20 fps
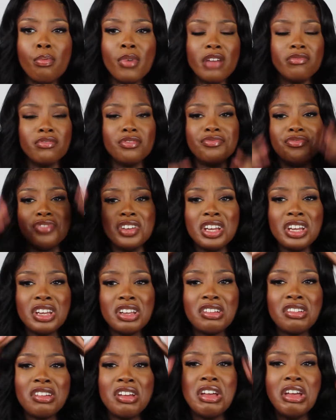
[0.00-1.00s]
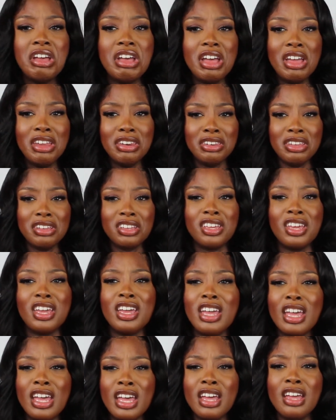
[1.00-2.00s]
everything ending
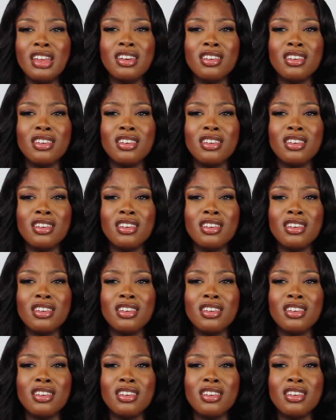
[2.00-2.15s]
here.